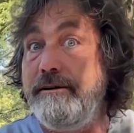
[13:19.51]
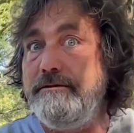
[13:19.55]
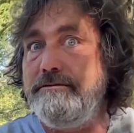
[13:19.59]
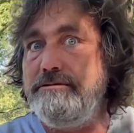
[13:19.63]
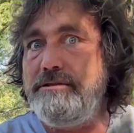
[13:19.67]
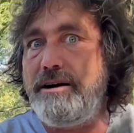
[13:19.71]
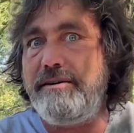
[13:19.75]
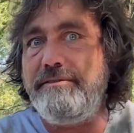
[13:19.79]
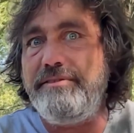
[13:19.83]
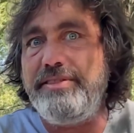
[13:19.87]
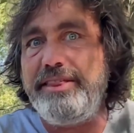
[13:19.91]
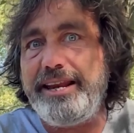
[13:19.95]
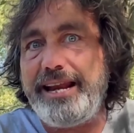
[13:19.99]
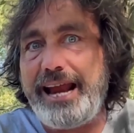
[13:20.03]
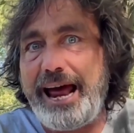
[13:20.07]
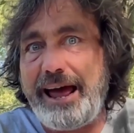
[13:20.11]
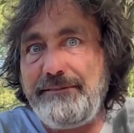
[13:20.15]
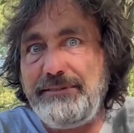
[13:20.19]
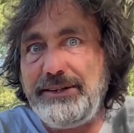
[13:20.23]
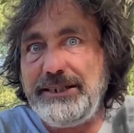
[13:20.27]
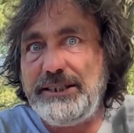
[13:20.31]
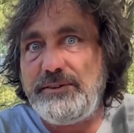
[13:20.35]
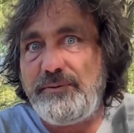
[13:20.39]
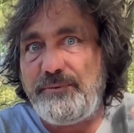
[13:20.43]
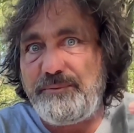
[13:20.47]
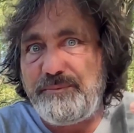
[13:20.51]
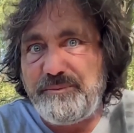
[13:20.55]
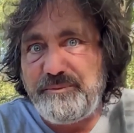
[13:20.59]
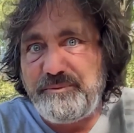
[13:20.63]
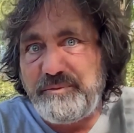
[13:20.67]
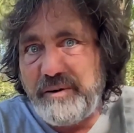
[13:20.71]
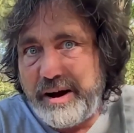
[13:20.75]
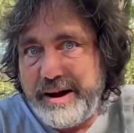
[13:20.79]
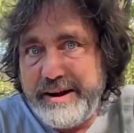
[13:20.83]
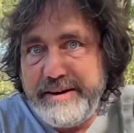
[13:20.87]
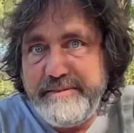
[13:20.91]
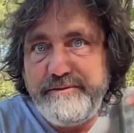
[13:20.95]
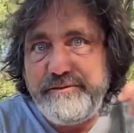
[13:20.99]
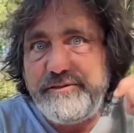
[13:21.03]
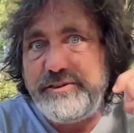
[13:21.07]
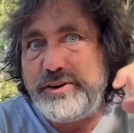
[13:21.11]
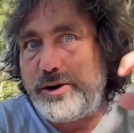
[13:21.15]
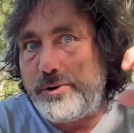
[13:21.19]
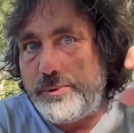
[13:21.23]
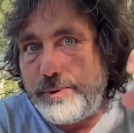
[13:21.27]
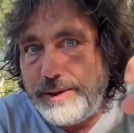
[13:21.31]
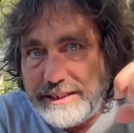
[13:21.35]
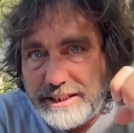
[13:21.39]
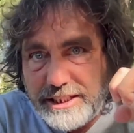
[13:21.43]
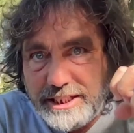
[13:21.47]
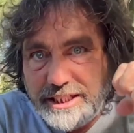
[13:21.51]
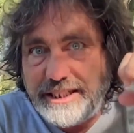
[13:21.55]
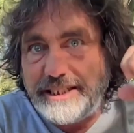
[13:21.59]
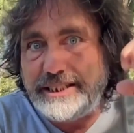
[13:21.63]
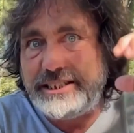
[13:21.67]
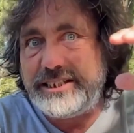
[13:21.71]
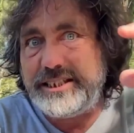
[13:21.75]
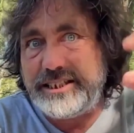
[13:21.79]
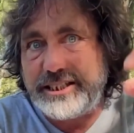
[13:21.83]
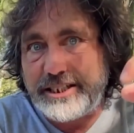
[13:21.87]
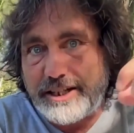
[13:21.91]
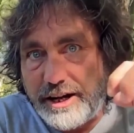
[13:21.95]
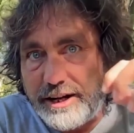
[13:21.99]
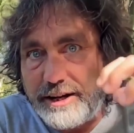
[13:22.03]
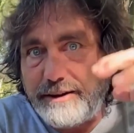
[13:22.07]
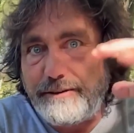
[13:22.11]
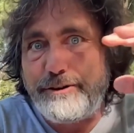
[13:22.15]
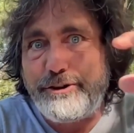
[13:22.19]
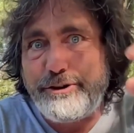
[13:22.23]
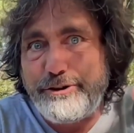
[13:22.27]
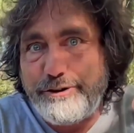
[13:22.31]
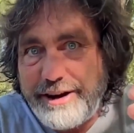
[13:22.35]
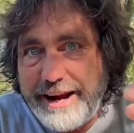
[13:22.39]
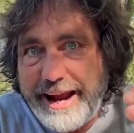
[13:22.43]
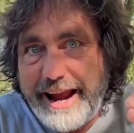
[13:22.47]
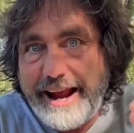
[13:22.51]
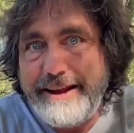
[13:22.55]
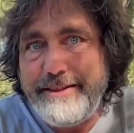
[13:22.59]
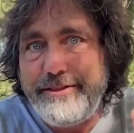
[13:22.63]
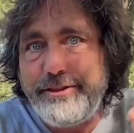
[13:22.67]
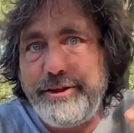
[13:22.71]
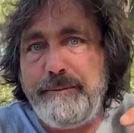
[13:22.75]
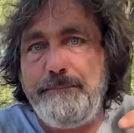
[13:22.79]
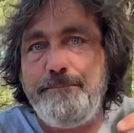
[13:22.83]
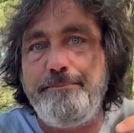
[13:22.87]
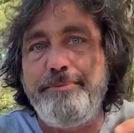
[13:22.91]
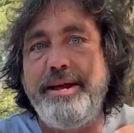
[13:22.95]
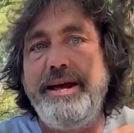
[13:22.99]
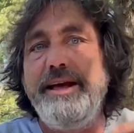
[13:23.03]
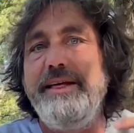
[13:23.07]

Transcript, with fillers: rather than having to fight for coincidences, kind of create them.